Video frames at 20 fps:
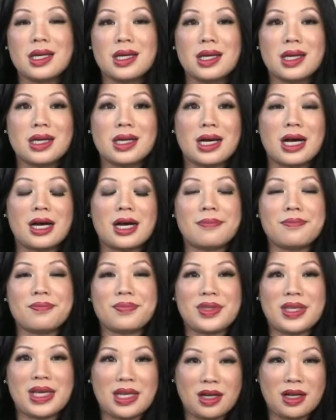
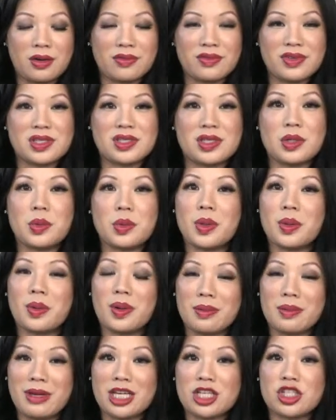that obviously we
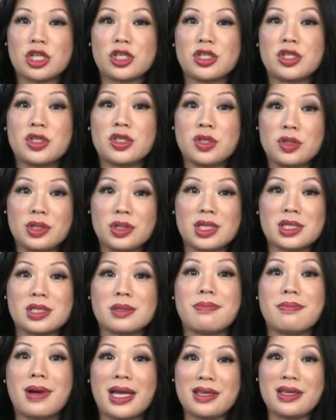want to make sure to do this
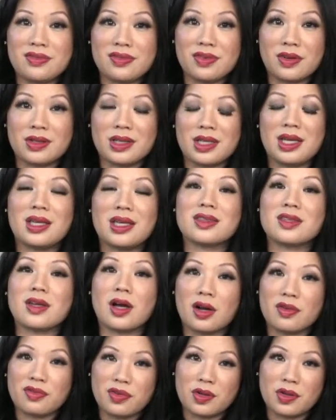mindfully,
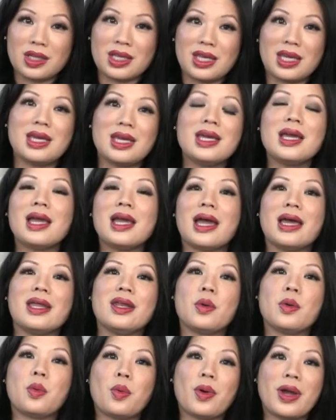thoughtfully, in
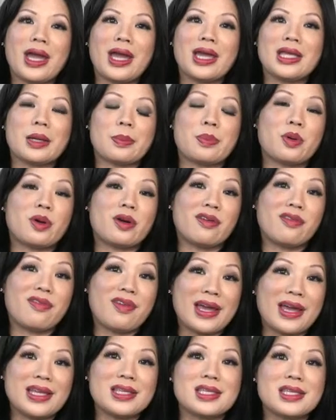a way that
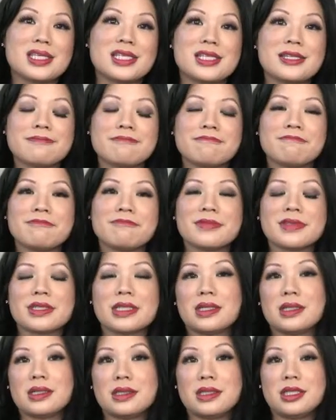prevents
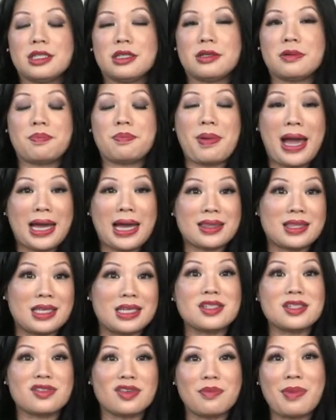bad
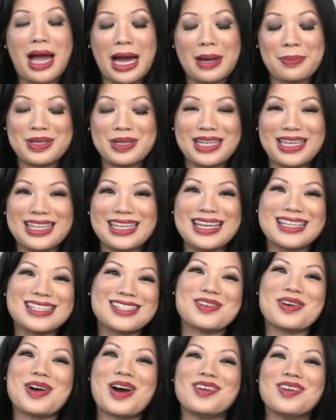things from happening
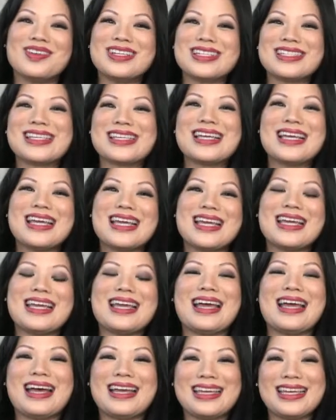to us
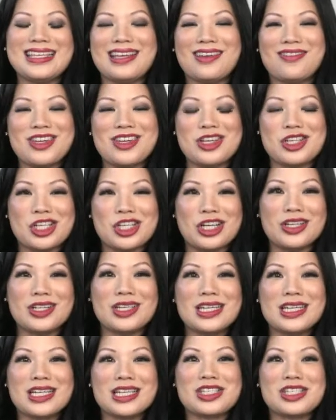in the future.
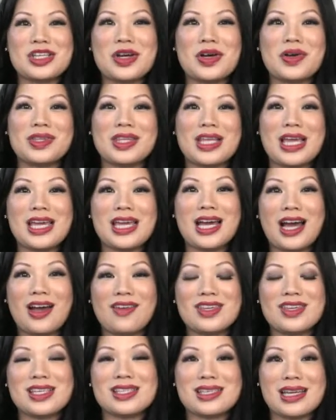So they have
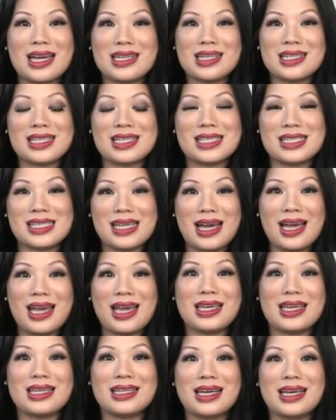decided to
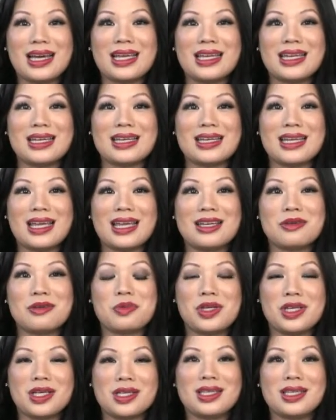sign and
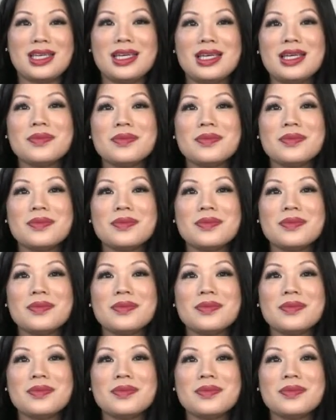really